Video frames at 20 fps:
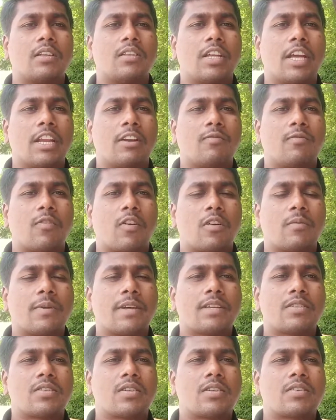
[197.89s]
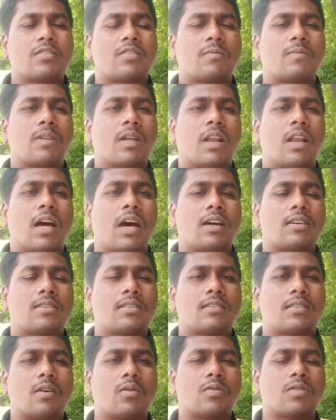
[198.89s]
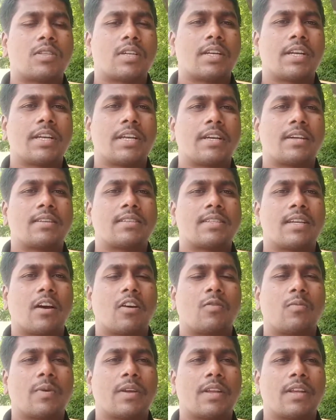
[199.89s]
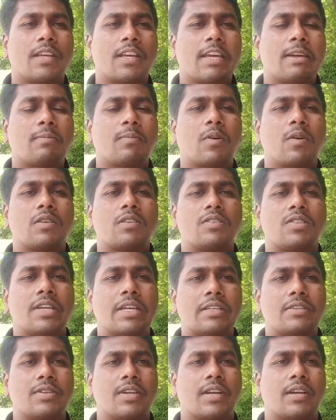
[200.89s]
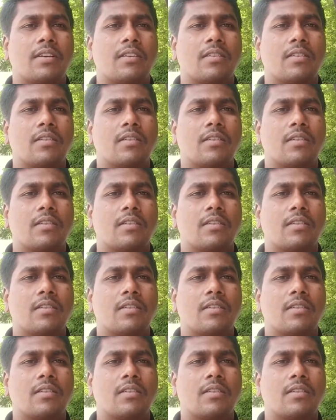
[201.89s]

the informations of the last 1,000 years have been keep on changing.